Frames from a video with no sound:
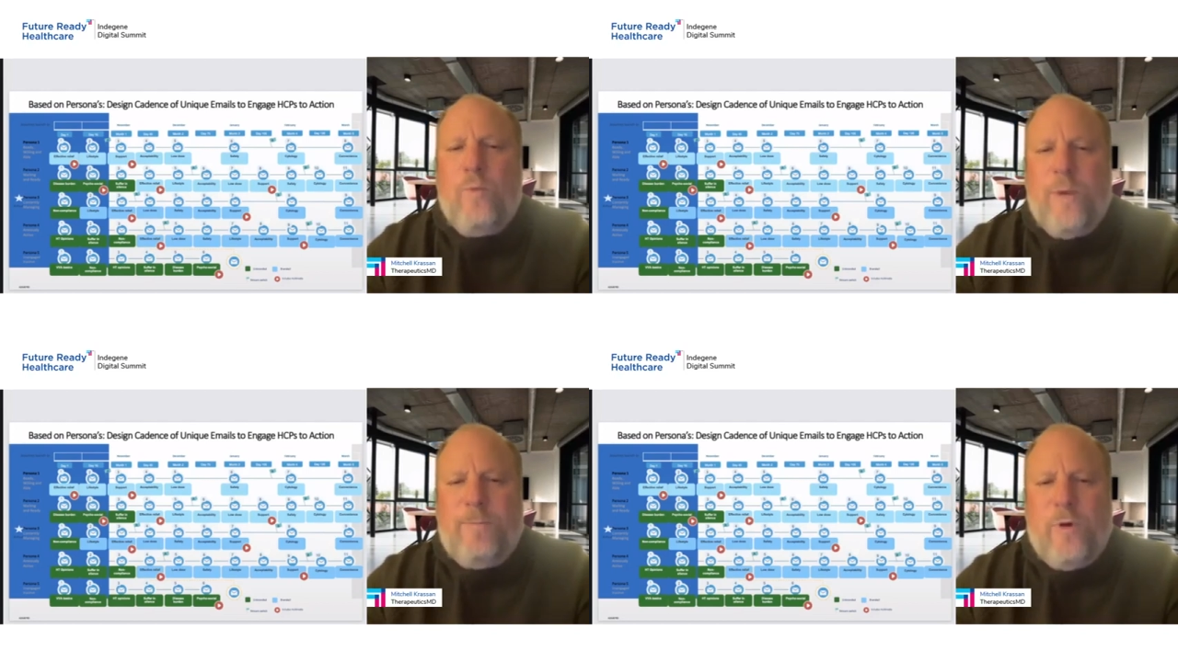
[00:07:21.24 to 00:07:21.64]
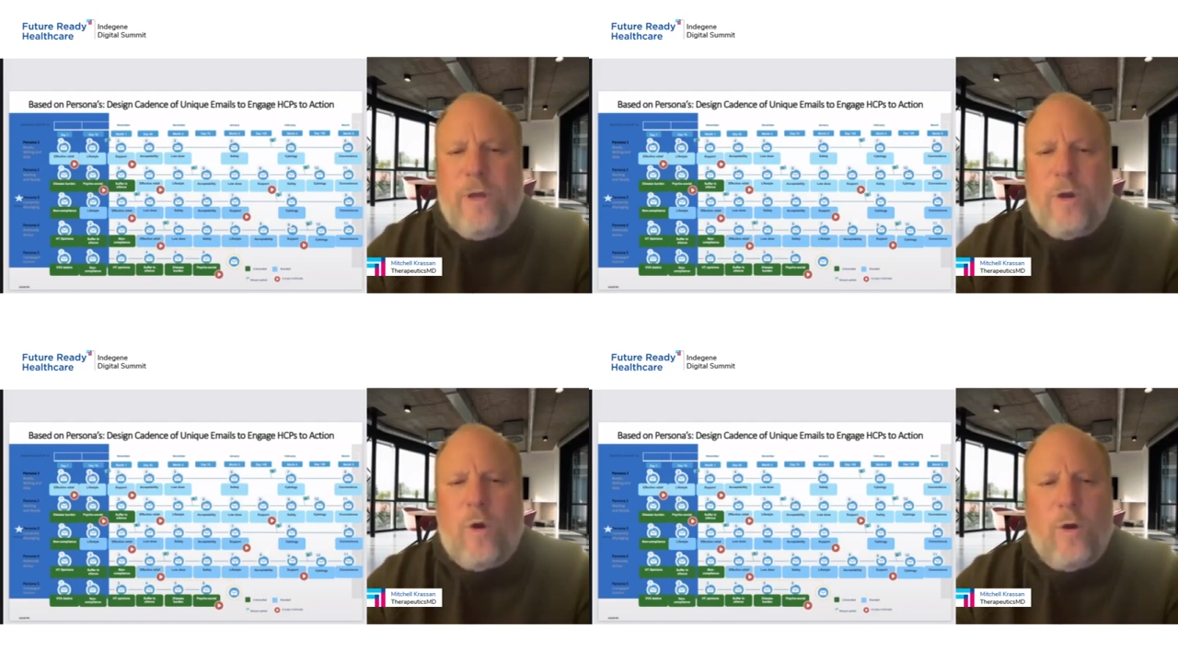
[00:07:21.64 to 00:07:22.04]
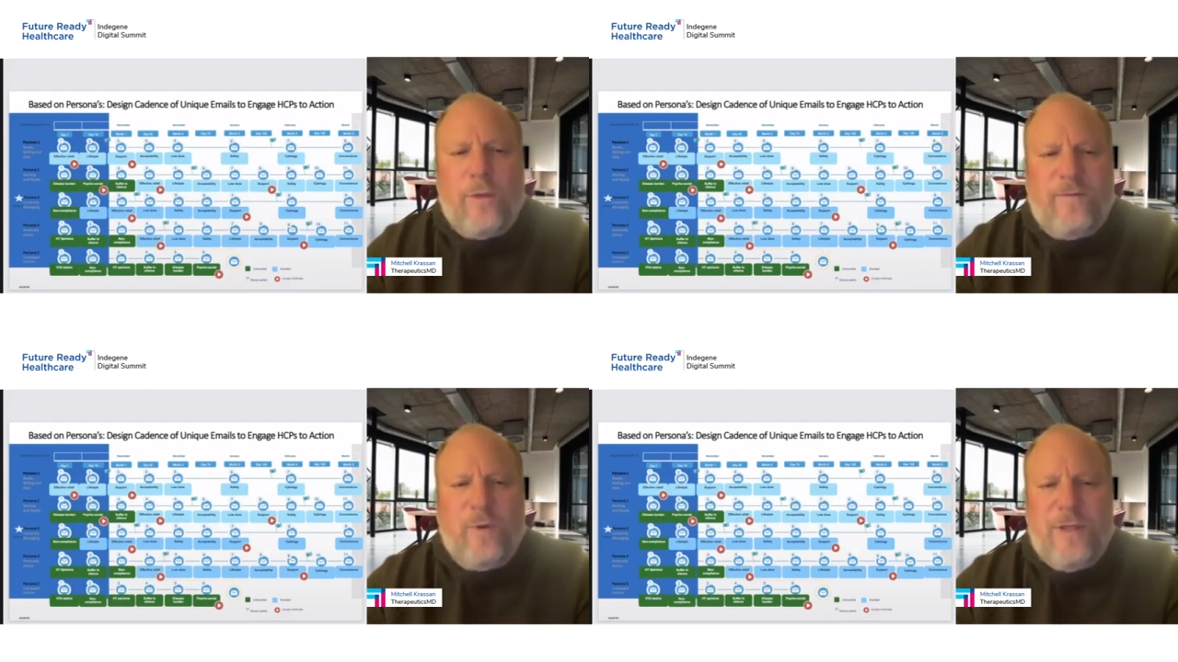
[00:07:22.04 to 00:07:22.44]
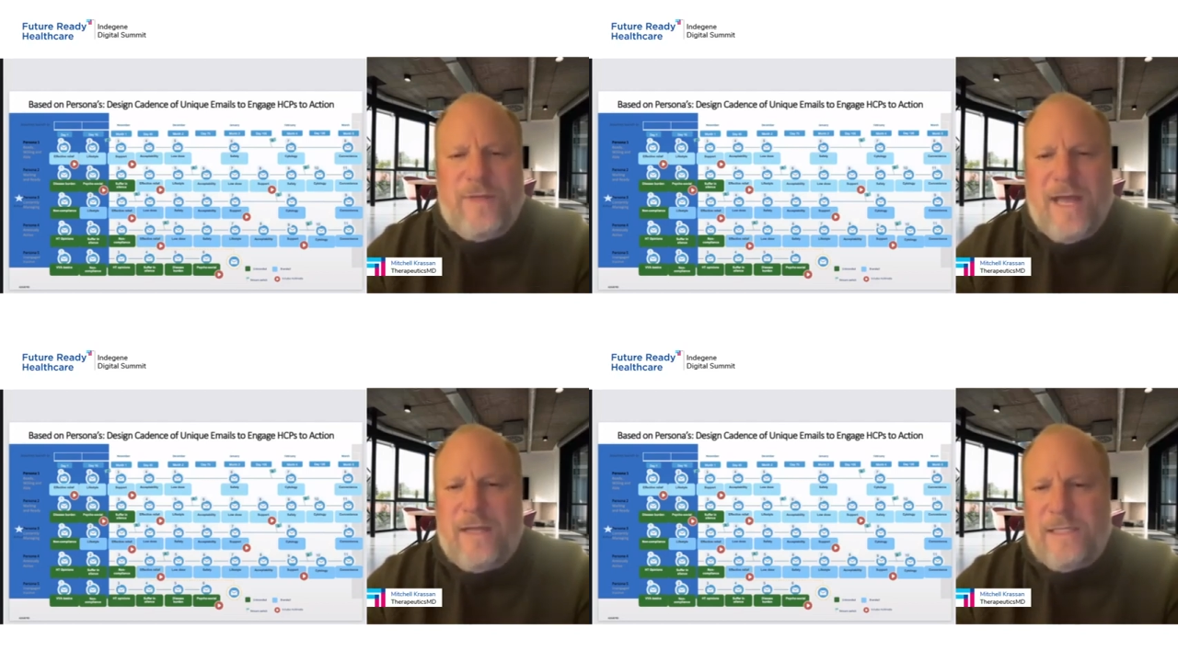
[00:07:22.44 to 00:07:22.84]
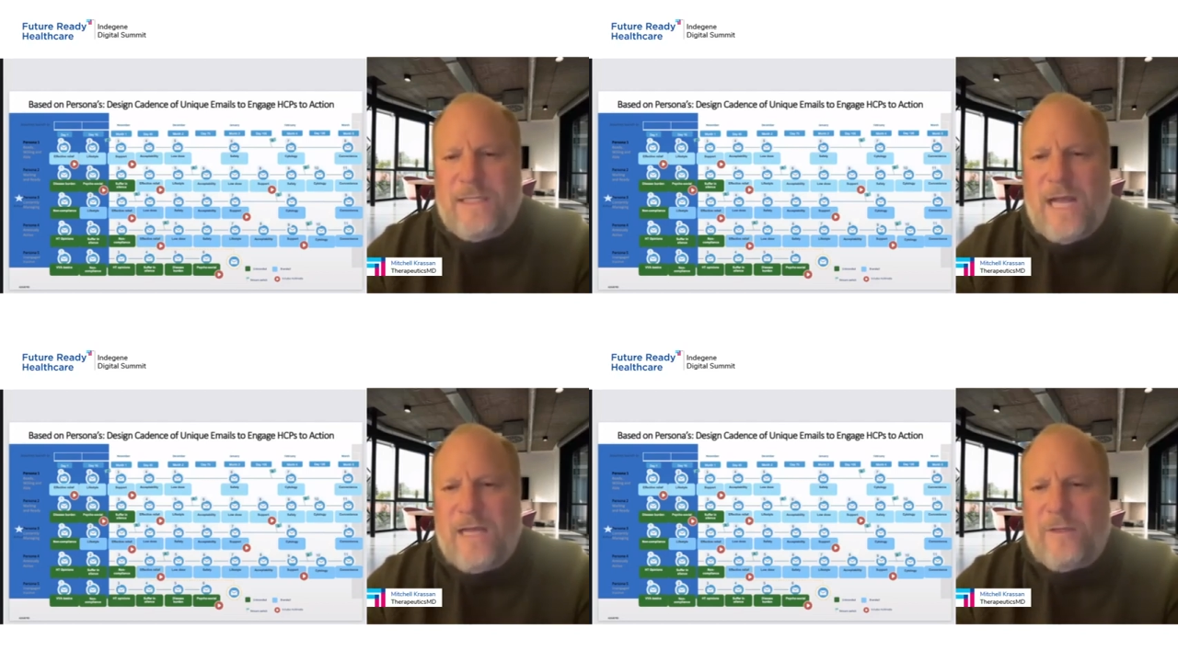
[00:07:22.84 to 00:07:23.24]
We put all the
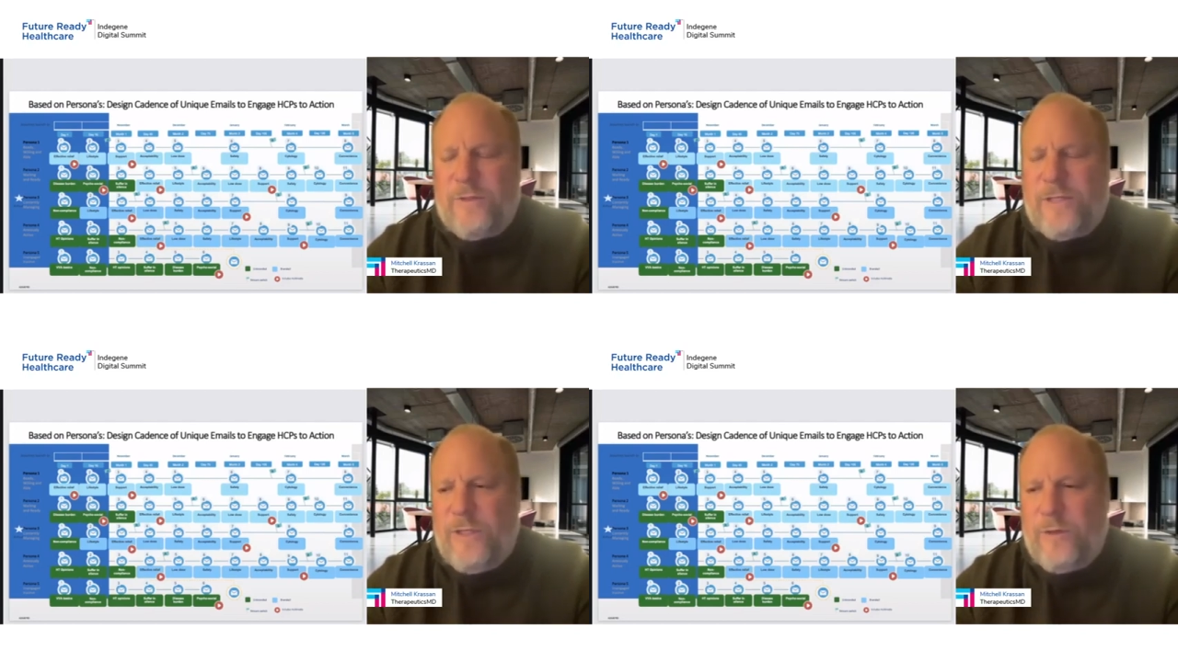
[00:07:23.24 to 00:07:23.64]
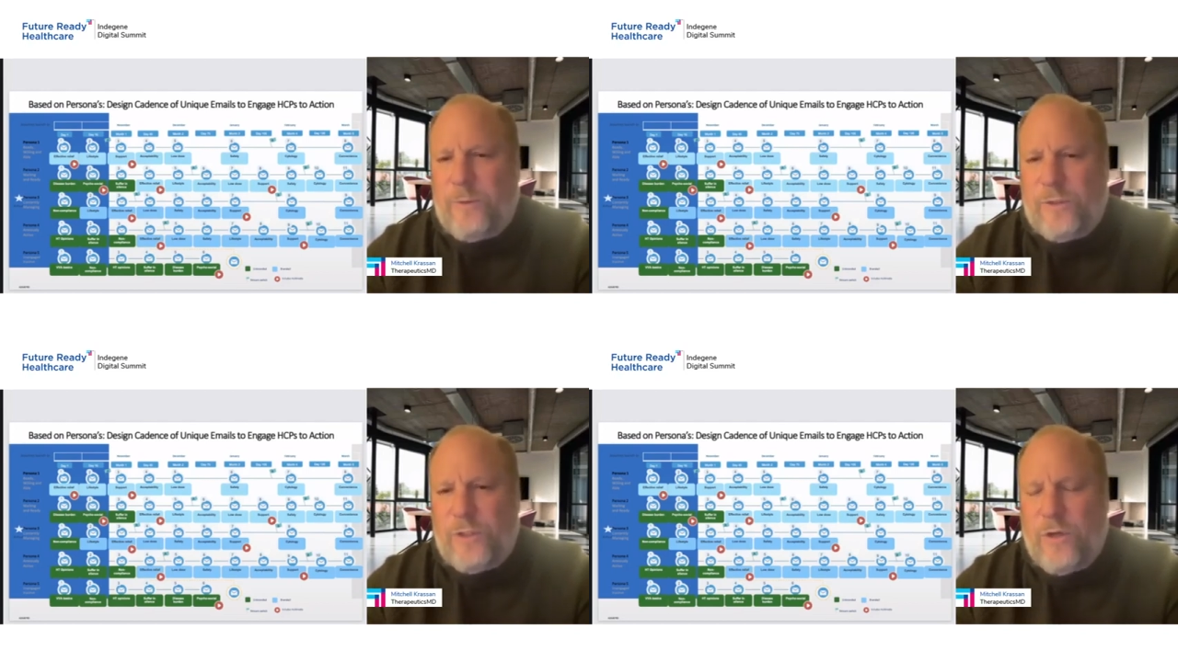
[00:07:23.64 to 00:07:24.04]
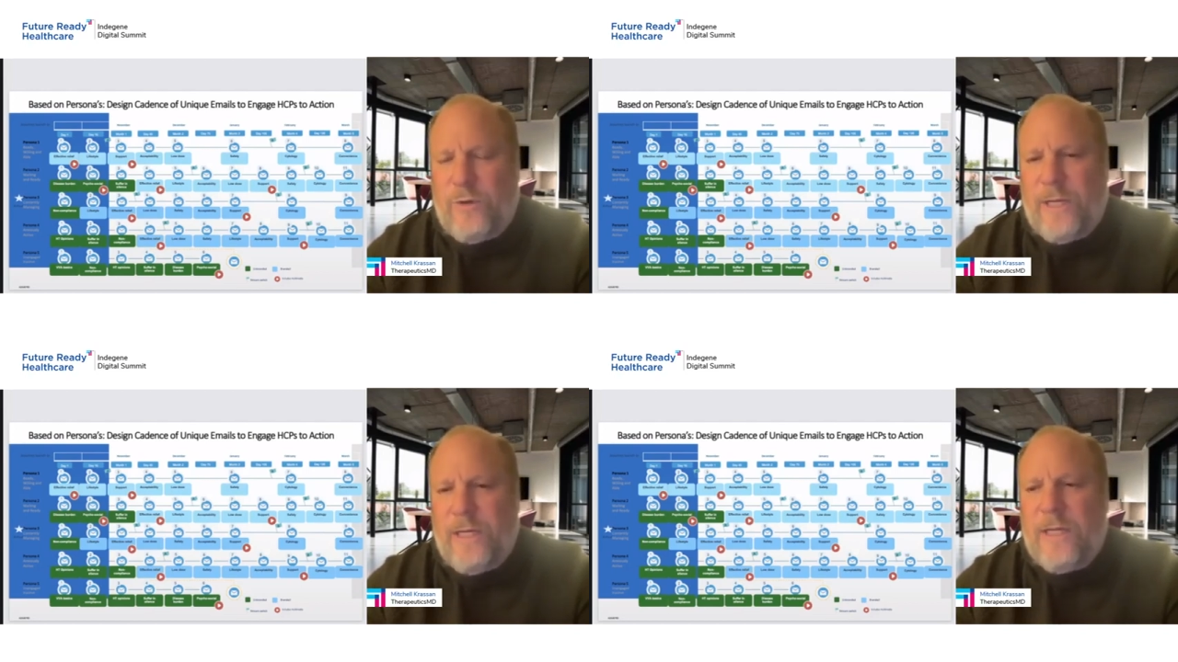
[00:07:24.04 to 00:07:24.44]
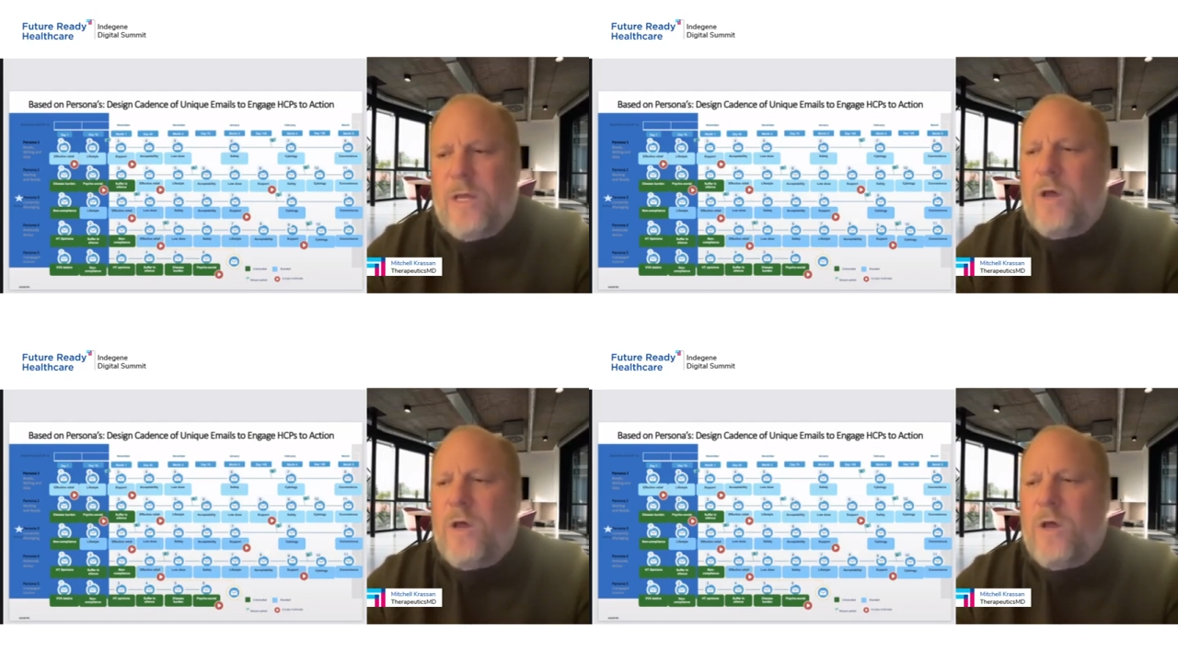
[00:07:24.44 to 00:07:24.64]
40,000 doctors in their persona